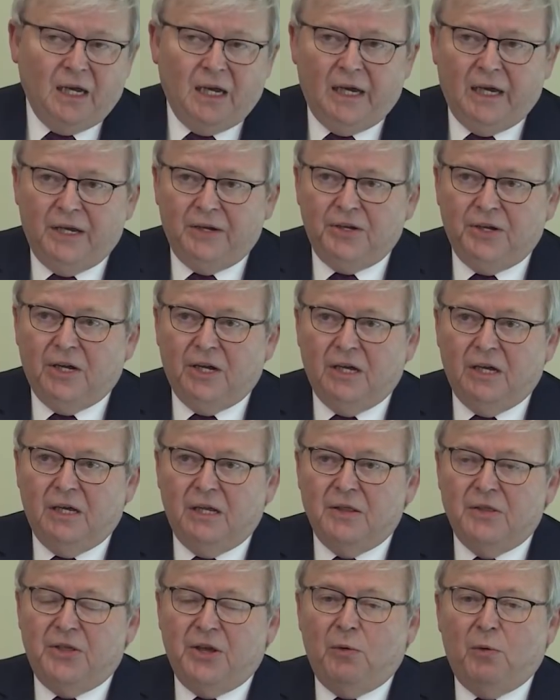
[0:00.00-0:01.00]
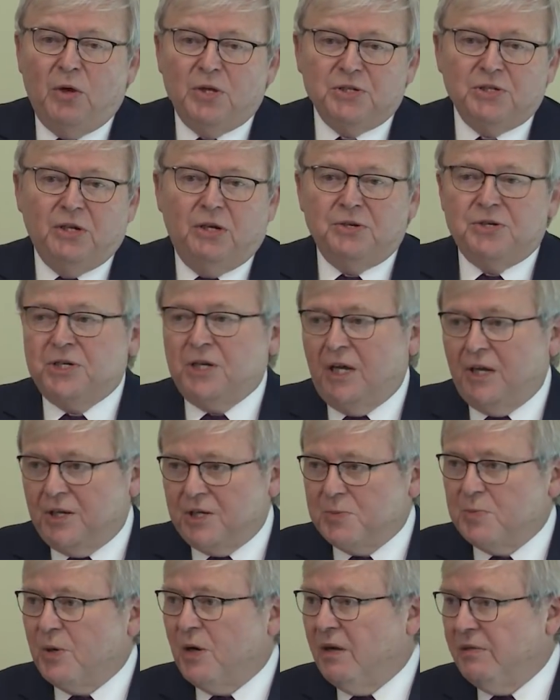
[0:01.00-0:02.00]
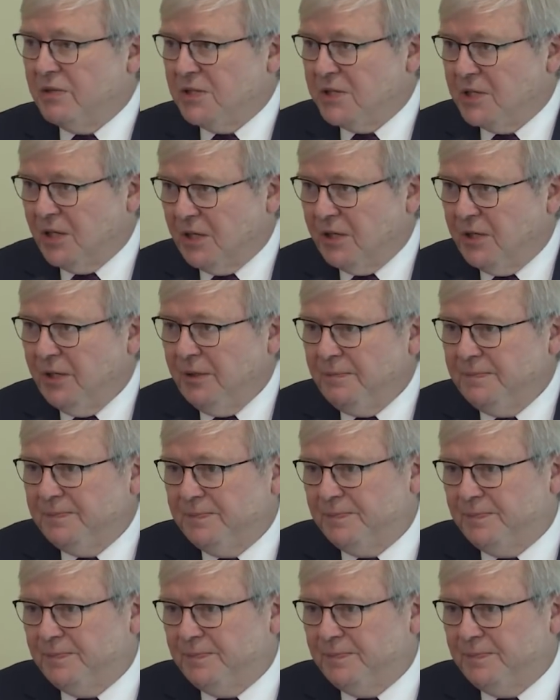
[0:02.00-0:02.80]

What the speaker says: And there was no Chinese private sector.